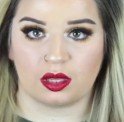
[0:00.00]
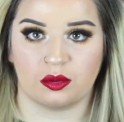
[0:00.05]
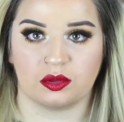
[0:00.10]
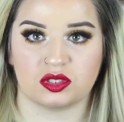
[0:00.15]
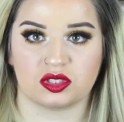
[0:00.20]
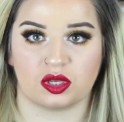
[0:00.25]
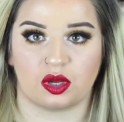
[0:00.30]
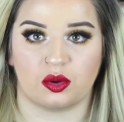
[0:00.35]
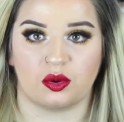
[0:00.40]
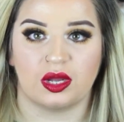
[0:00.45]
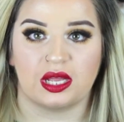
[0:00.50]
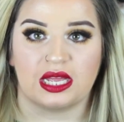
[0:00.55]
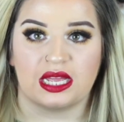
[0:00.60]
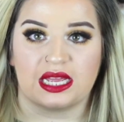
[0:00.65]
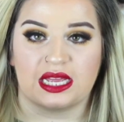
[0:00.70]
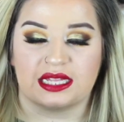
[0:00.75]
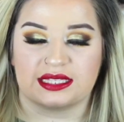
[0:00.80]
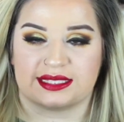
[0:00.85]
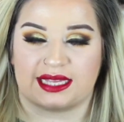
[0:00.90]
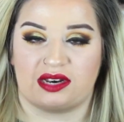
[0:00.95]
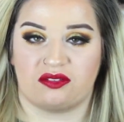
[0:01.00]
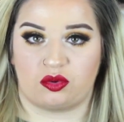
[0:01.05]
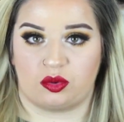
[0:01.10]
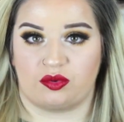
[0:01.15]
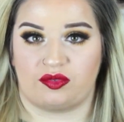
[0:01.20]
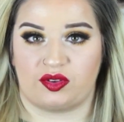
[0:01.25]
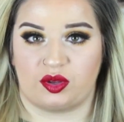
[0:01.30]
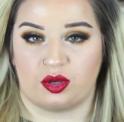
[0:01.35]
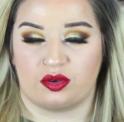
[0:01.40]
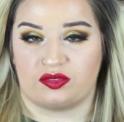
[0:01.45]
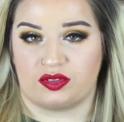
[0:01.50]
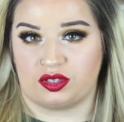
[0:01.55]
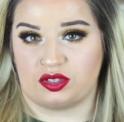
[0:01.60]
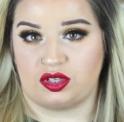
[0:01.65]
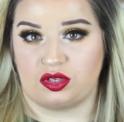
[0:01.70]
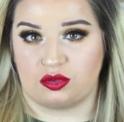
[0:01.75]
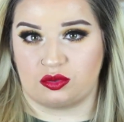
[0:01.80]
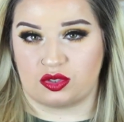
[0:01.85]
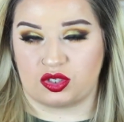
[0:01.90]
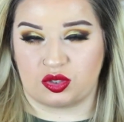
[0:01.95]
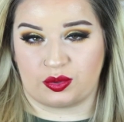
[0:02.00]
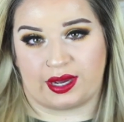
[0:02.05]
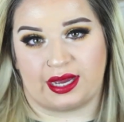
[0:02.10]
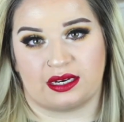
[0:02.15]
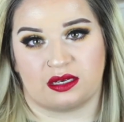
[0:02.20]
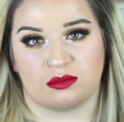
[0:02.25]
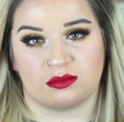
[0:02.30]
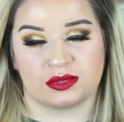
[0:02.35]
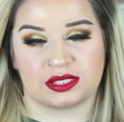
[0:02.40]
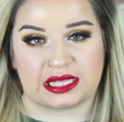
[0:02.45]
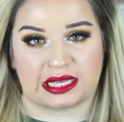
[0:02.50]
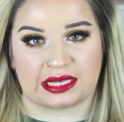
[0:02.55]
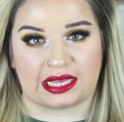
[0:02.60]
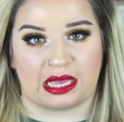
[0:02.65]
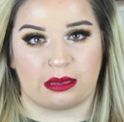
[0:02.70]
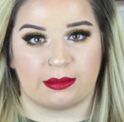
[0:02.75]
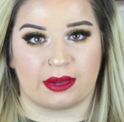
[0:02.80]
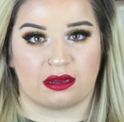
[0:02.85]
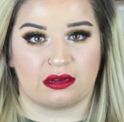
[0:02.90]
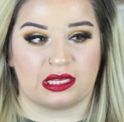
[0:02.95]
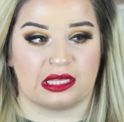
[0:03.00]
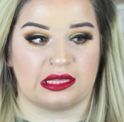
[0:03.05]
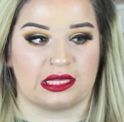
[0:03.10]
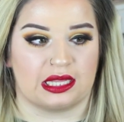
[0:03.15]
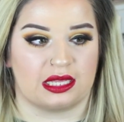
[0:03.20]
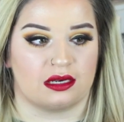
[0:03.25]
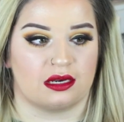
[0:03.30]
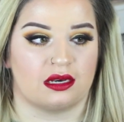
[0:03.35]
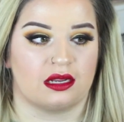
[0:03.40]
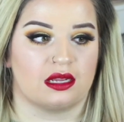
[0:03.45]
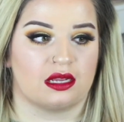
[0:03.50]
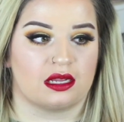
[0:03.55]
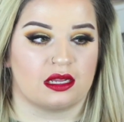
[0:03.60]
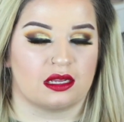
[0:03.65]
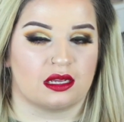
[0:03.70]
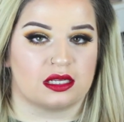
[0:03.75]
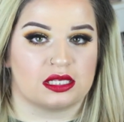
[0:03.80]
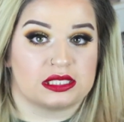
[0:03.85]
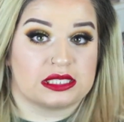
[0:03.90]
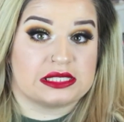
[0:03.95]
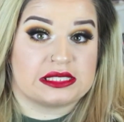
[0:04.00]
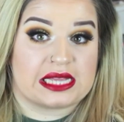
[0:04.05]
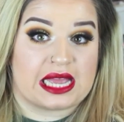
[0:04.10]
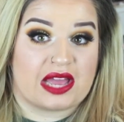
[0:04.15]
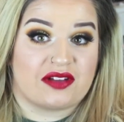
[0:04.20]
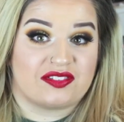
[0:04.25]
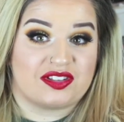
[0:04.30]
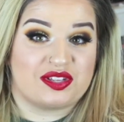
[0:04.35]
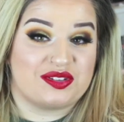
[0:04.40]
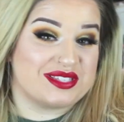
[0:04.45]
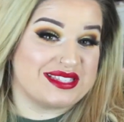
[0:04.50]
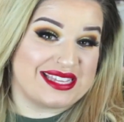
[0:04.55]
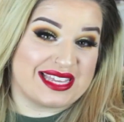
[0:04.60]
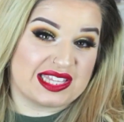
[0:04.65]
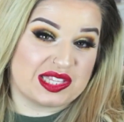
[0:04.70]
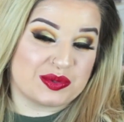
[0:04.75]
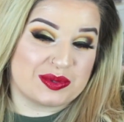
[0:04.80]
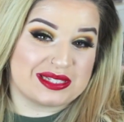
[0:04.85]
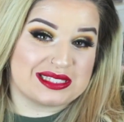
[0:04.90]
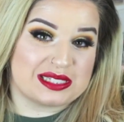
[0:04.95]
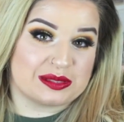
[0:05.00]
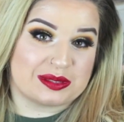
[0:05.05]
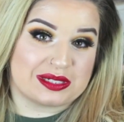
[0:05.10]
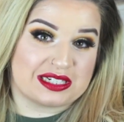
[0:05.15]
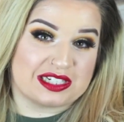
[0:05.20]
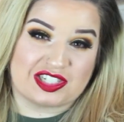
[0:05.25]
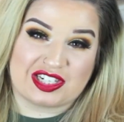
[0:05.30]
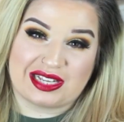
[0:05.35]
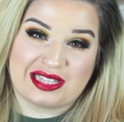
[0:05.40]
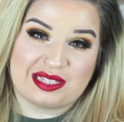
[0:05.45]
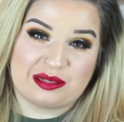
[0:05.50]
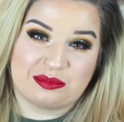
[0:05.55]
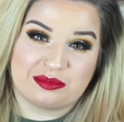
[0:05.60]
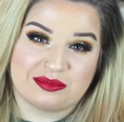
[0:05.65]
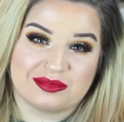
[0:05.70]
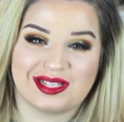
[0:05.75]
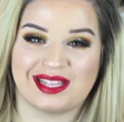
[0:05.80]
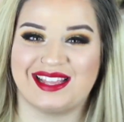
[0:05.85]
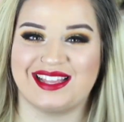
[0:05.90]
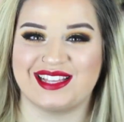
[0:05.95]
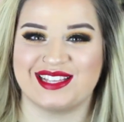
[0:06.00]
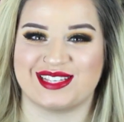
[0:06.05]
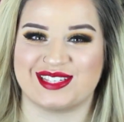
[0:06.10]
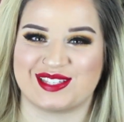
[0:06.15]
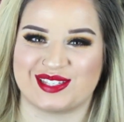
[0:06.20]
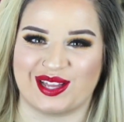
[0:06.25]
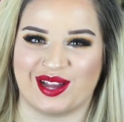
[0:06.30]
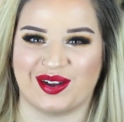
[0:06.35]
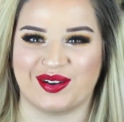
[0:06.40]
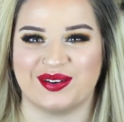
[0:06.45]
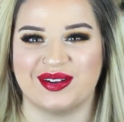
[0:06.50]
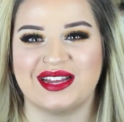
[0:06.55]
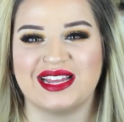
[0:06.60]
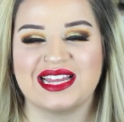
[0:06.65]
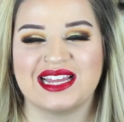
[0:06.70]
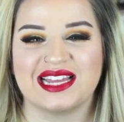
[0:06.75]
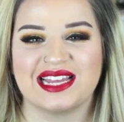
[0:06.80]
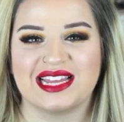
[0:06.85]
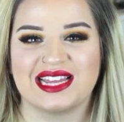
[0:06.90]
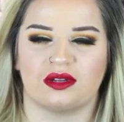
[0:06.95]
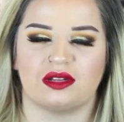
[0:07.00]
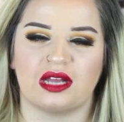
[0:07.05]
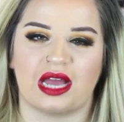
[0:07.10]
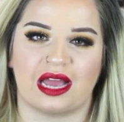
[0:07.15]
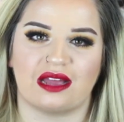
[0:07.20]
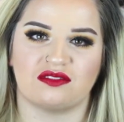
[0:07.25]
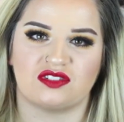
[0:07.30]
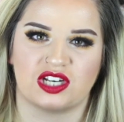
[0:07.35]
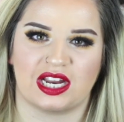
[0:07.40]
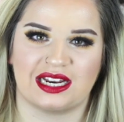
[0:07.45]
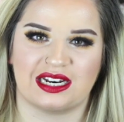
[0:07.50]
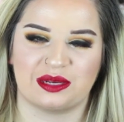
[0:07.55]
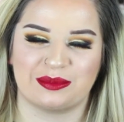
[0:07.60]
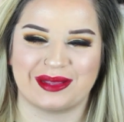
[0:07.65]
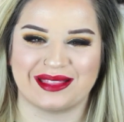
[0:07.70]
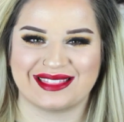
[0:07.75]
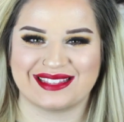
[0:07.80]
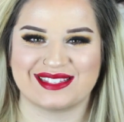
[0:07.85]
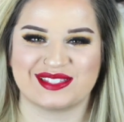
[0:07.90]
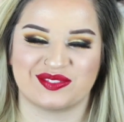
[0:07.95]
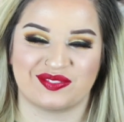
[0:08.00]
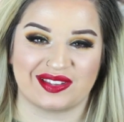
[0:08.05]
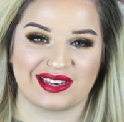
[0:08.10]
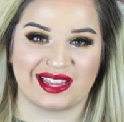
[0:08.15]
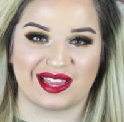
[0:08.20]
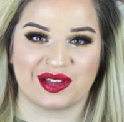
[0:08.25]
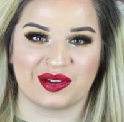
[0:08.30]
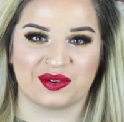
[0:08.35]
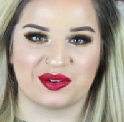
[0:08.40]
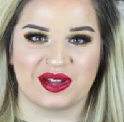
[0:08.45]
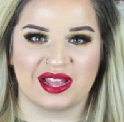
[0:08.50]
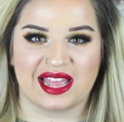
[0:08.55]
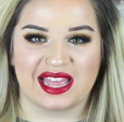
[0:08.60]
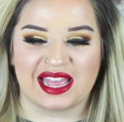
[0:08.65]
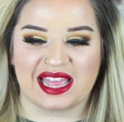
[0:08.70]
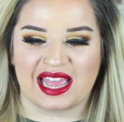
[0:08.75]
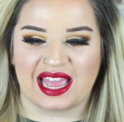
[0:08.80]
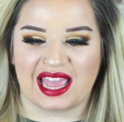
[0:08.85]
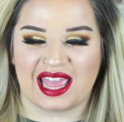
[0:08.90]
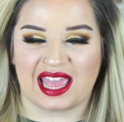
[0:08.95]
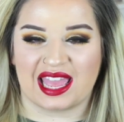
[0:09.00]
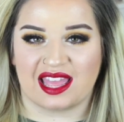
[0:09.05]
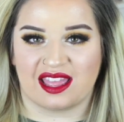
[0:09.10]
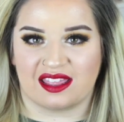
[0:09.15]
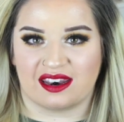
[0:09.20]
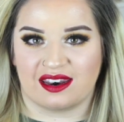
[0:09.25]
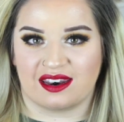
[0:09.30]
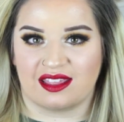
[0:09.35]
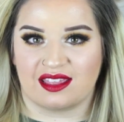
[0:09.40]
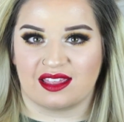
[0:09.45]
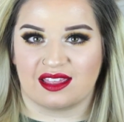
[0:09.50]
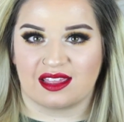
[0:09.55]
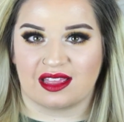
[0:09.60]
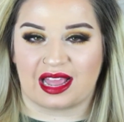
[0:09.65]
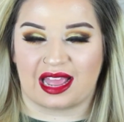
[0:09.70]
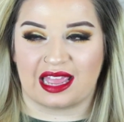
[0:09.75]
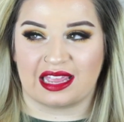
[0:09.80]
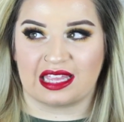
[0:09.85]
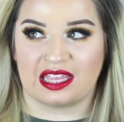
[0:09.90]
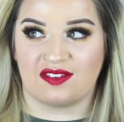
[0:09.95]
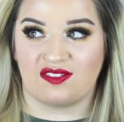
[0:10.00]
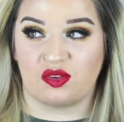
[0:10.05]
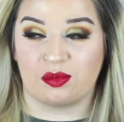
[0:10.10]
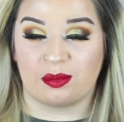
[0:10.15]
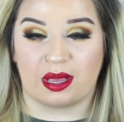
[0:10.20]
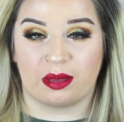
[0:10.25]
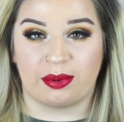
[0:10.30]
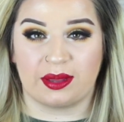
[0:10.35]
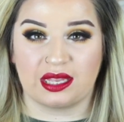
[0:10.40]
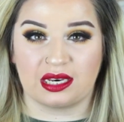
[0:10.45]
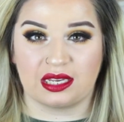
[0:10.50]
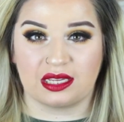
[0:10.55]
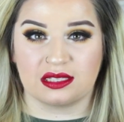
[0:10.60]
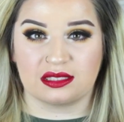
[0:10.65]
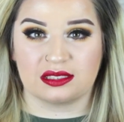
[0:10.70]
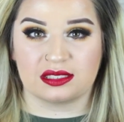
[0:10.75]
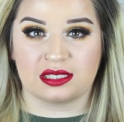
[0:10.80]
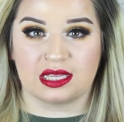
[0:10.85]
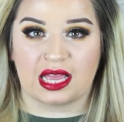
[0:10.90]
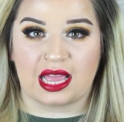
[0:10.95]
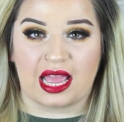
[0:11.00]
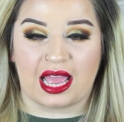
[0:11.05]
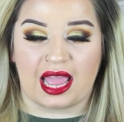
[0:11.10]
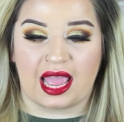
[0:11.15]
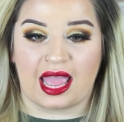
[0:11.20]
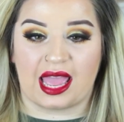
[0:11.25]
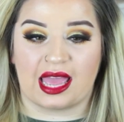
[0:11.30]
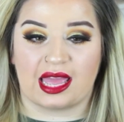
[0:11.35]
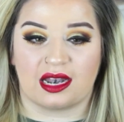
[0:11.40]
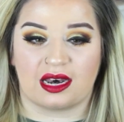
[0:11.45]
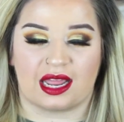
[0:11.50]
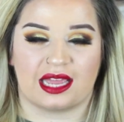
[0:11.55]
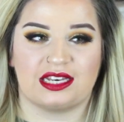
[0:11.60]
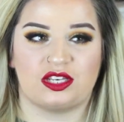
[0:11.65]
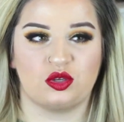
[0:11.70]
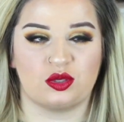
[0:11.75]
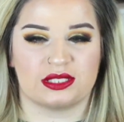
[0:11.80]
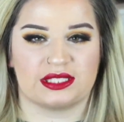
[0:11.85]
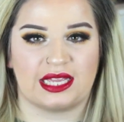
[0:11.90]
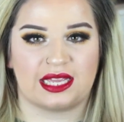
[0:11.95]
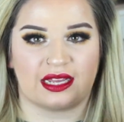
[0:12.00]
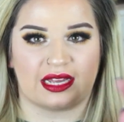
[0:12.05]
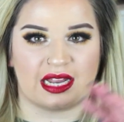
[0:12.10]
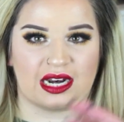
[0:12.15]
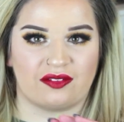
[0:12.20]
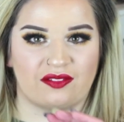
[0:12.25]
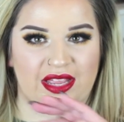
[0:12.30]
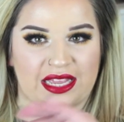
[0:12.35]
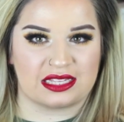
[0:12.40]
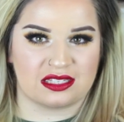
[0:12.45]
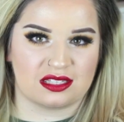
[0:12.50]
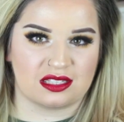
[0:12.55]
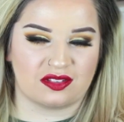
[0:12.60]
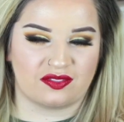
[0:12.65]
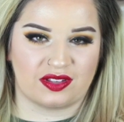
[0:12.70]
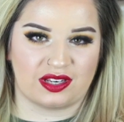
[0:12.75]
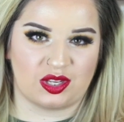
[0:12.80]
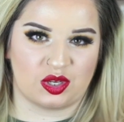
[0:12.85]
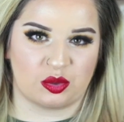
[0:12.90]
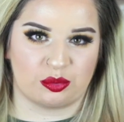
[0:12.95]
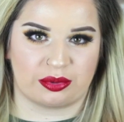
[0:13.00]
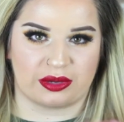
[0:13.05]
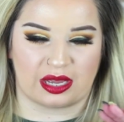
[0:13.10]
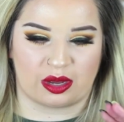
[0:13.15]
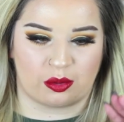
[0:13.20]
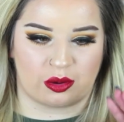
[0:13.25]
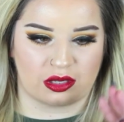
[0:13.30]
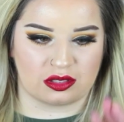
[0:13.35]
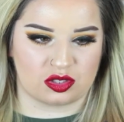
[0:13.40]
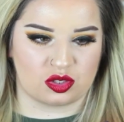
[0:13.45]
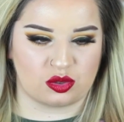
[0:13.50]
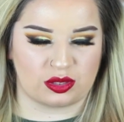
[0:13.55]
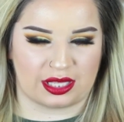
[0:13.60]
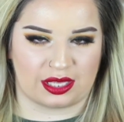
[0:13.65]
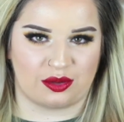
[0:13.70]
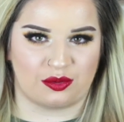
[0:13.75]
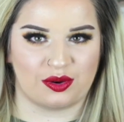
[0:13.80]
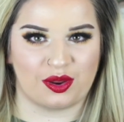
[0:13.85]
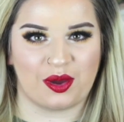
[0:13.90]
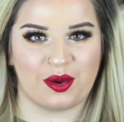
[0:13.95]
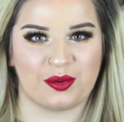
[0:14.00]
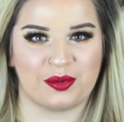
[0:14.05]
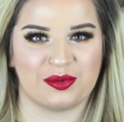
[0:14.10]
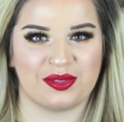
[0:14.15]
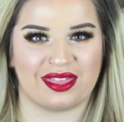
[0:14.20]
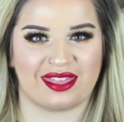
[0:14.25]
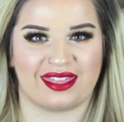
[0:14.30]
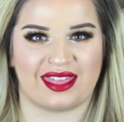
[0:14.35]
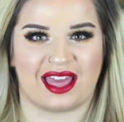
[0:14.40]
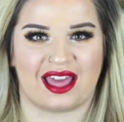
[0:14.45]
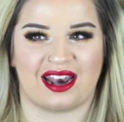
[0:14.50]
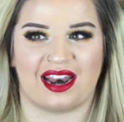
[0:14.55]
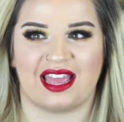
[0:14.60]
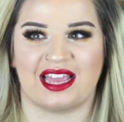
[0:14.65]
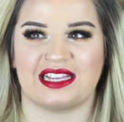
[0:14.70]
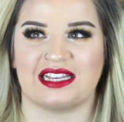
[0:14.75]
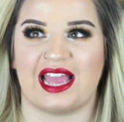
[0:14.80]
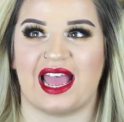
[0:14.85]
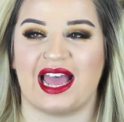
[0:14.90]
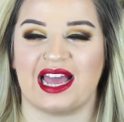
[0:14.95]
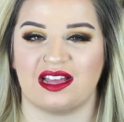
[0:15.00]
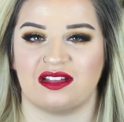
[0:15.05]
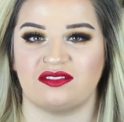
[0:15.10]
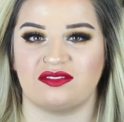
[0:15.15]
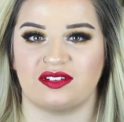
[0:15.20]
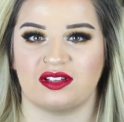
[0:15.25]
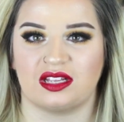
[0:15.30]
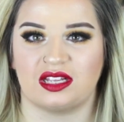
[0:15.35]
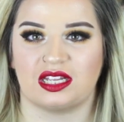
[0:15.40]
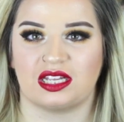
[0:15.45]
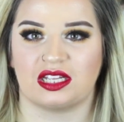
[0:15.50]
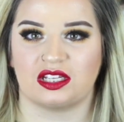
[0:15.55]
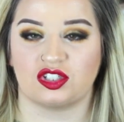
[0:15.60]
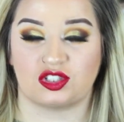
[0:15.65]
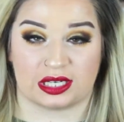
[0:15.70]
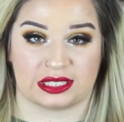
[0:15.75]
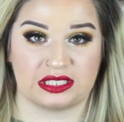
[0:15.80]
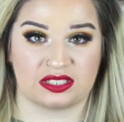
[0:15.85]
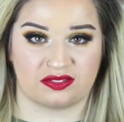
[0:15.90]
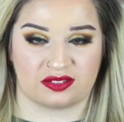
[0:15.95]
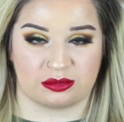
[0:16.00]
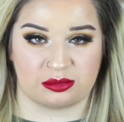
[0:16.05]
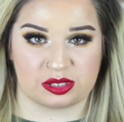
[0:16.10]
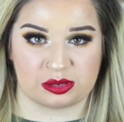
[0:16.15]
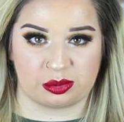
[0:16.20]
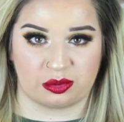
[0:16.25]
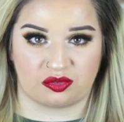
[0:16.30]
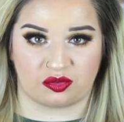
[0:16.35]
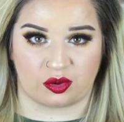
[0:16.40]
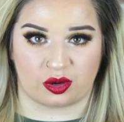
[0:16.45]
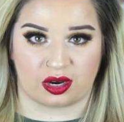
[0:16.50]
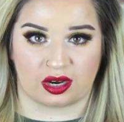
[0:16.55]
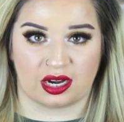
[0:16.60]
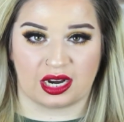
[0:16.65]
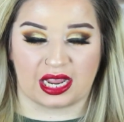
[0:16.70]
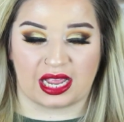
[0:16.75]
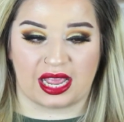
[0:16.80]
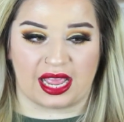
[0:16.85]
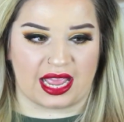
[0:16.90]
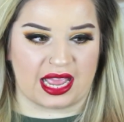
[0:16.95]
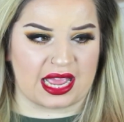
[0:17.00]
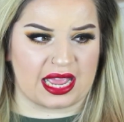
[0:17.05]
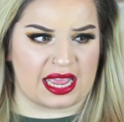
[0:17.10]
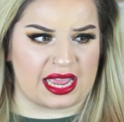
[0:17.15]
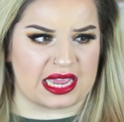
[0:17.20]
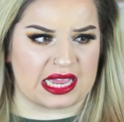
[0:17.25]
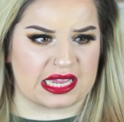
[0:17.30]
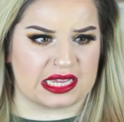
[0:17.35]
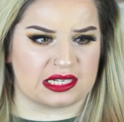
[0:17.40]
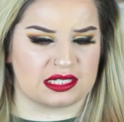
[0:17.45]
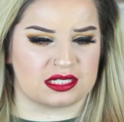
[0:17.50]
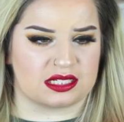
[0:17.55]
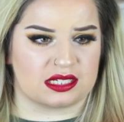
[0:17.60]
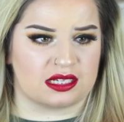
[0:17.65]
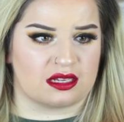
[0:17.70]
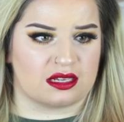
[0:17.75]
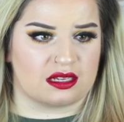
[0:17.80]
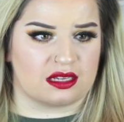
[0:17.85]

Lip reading: So it's kind of a review of the new 2 items that came out, and then since I haven't used the other ones, I wanted to try them. So I've tried them in this video, and I give you my opinions. And I do say it kind of into the video, but I want to let you know that I have tried to film this before, and